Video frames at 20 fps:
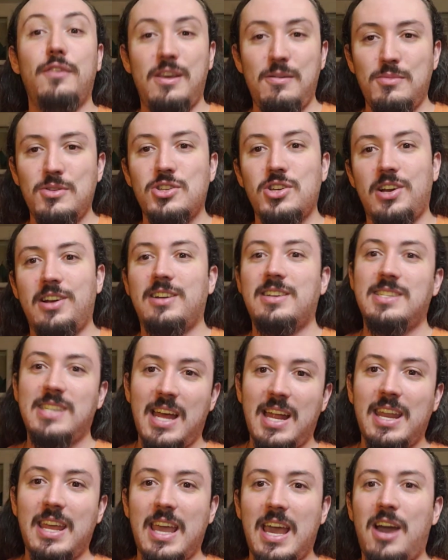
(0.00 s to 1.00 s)
and Shark
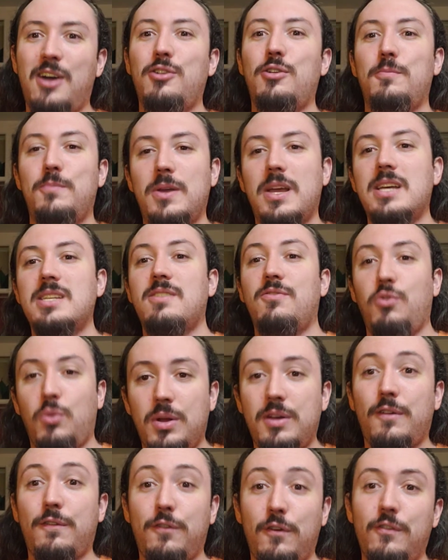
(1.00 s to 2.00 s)
signing out. Hope you guys have a
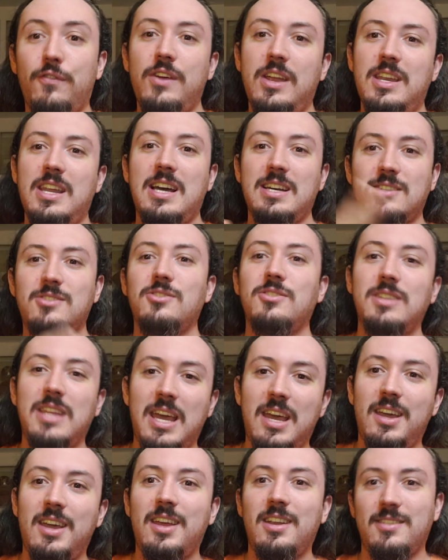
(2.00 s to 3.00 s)
wonderful, fantastical
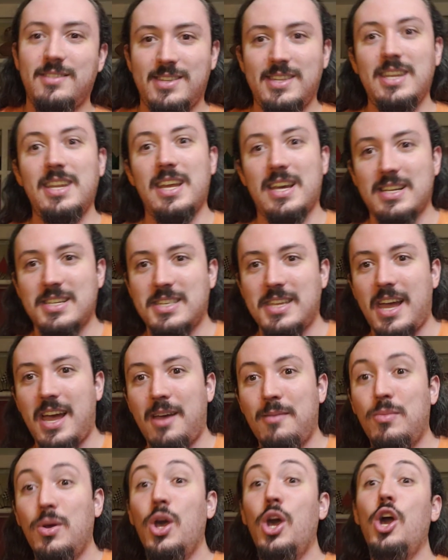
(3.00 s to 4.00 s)
day, and I'll see you next
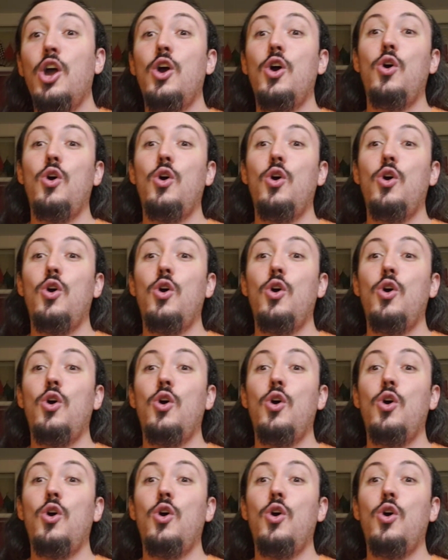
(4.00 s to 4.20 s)
time